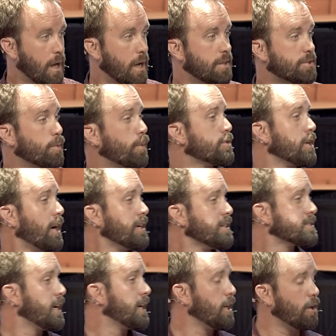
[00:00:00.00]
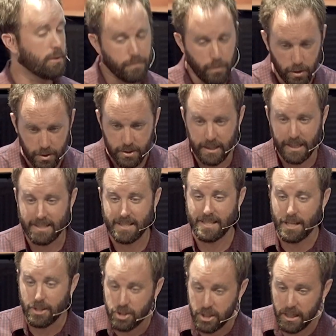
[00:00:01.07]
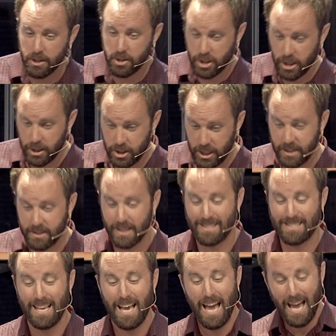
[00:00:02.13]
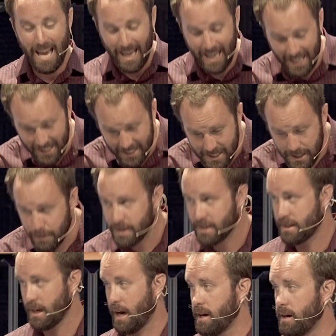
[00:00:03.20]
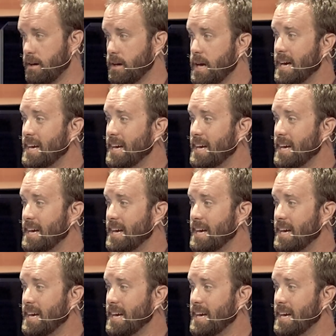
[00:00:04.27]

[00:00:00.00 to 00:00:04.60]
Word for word: And so what John is saying here in verse six is that G- G- Jesus is the Messiah.